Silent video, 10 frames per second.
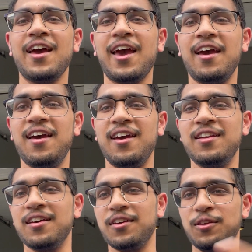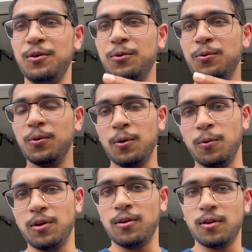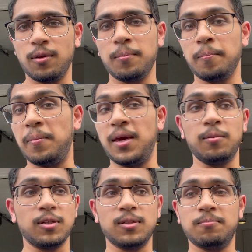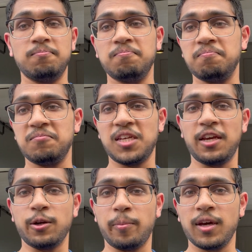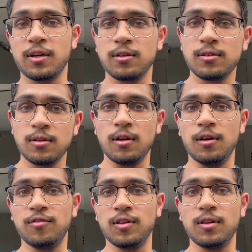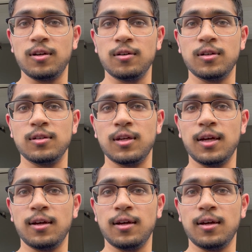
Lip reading: and you will be able to take your pick of the litter and